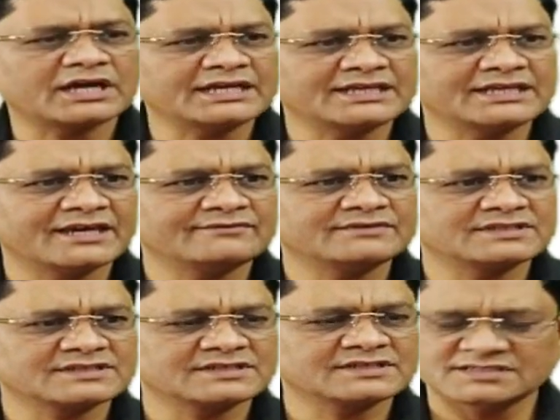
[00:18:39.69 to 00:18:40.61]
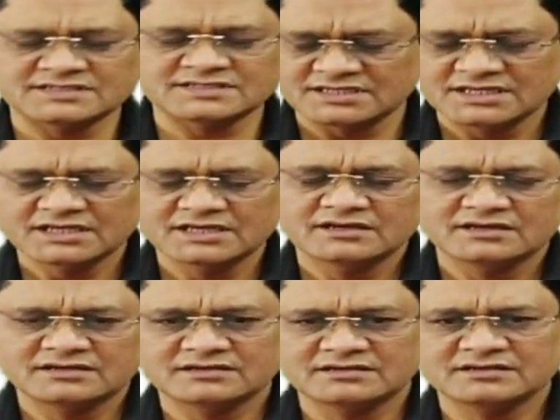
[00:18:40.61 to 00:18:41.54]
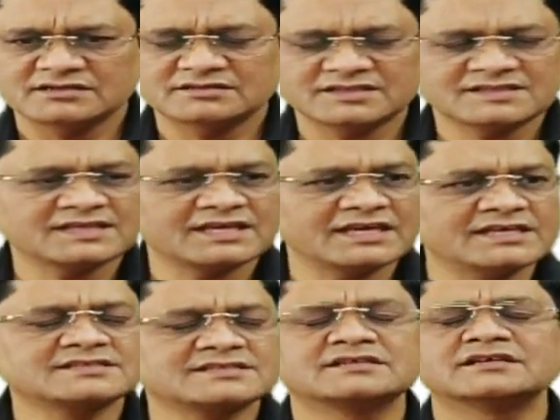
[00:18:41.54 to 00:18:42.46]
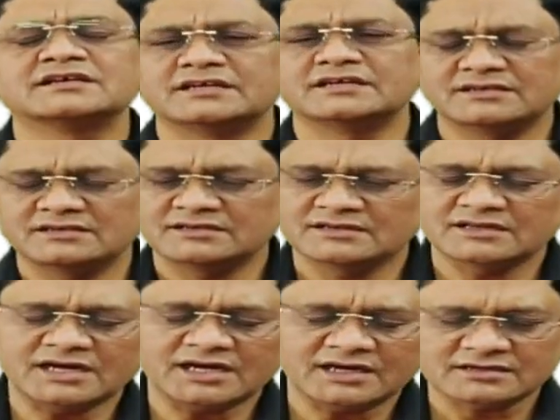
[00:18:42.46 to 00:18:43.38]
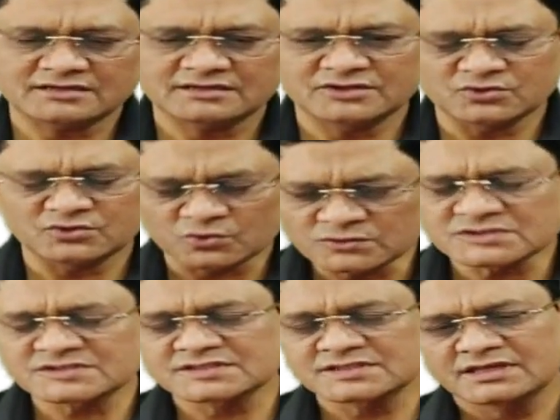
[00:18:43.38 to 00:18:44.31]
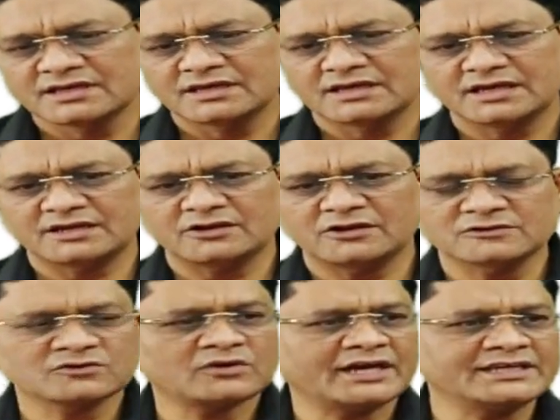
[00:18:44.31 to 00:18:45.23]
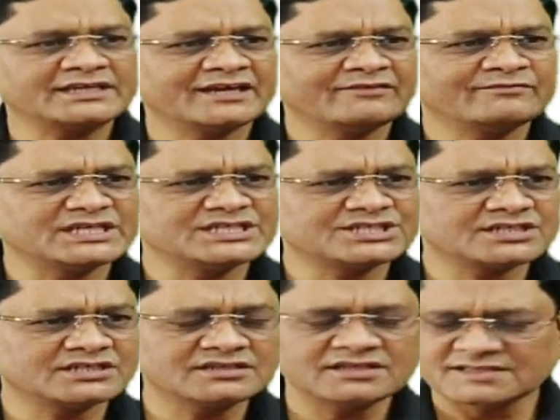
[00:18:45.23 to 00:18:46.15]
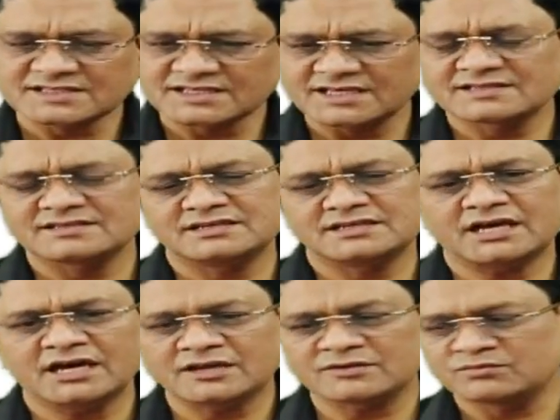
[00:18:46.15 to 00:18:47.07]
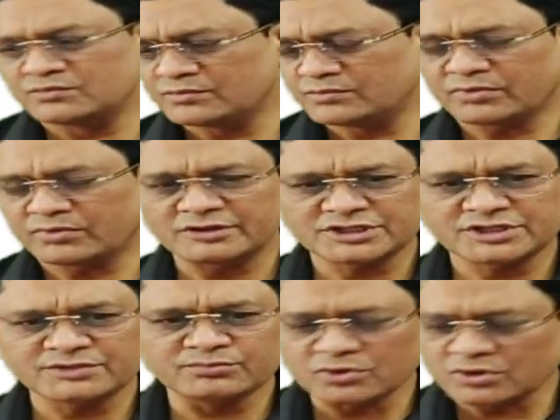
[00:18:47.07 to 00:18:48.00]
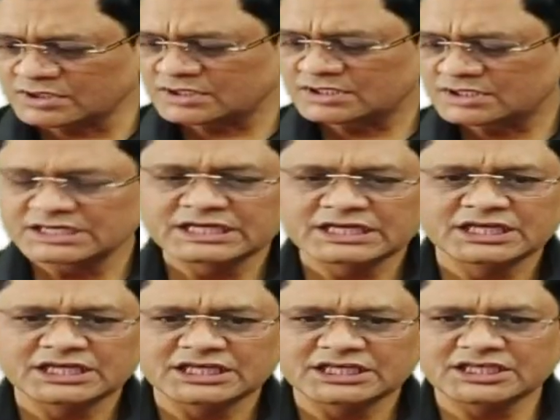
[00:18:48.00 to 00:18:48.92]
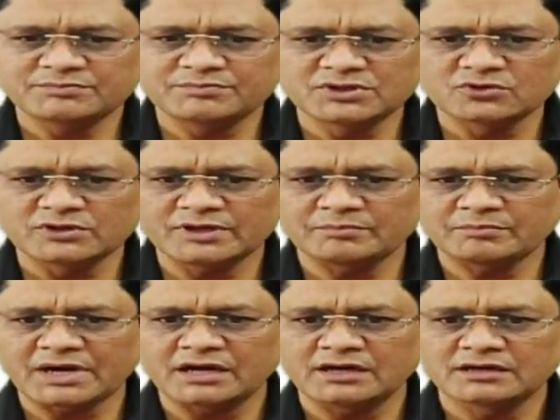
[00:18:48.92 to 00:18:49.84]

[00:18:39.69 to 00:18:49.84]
I have discussed this case in our notes, and also I have mentioned this case in our polity book. EP Royappa.